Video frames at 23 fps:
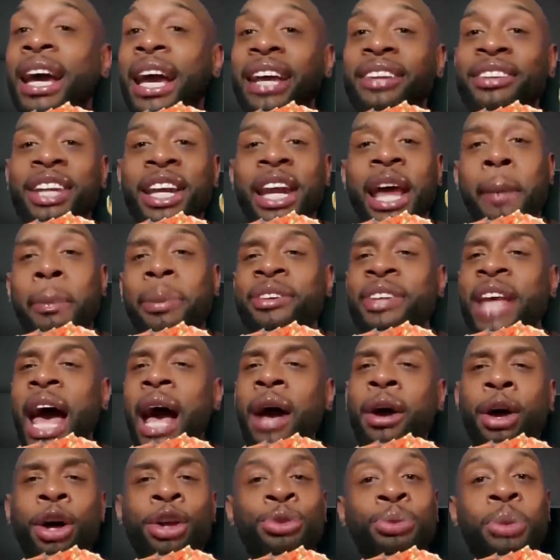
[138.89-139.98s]
He's going to help us
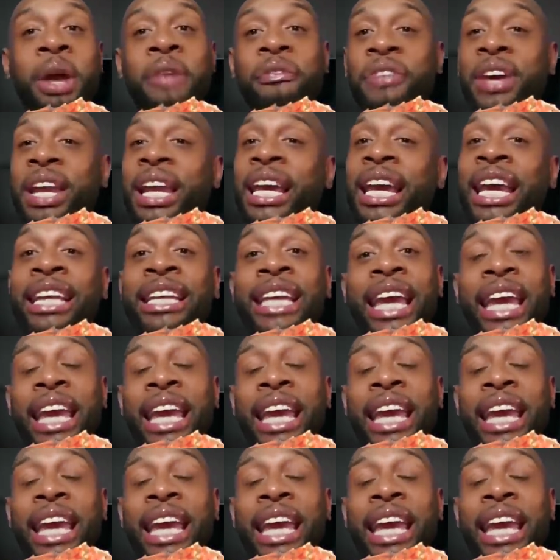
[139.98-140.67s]
out because we finna get